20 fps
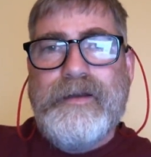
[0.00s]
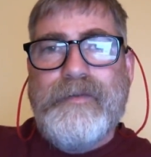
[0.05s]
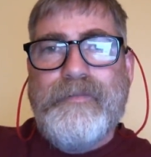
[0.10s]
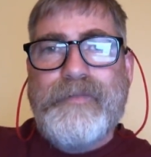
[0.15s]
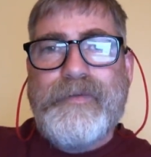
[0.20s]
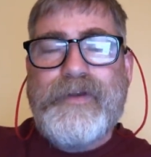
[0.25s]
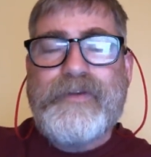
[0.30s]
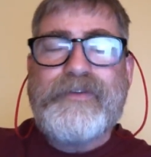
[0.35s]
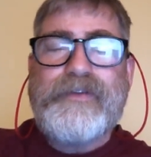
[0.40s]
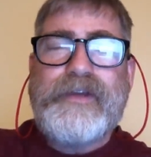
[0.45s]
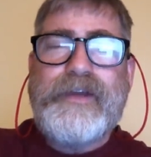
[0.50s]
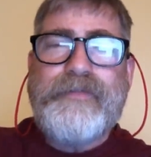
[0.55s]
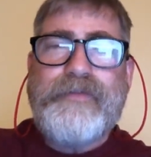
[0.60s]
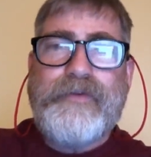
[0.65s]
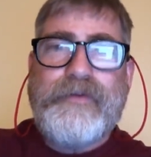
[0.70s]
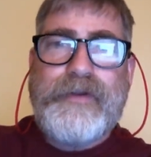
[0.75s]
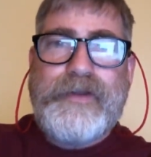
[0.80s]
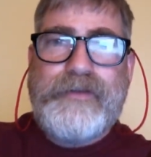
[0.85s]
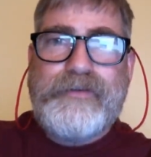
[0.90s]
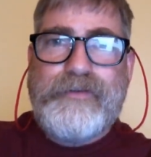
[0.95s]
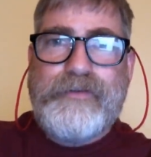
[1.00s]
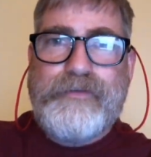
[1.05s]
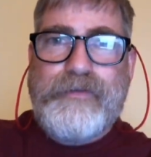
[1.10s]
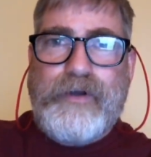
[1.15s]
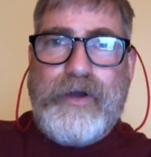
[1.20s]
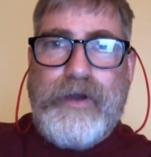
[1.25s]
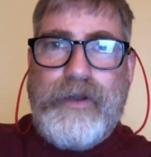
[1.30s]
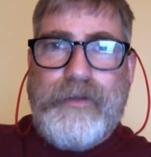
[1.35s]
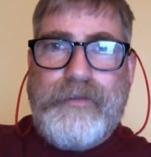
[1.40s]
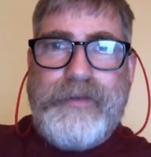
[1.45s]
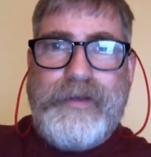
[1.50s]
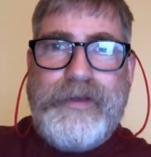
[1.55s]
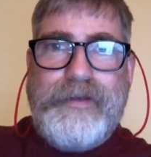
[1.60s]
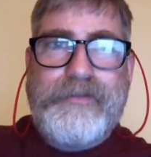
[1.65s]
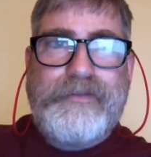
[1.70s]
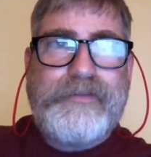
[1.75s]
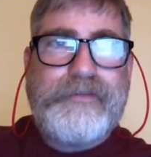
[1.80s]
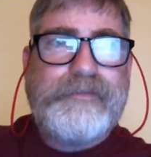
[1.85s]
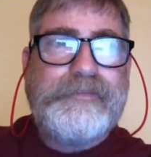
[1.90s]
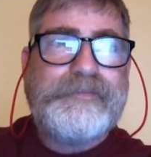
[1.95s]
There's a different reason for all of this.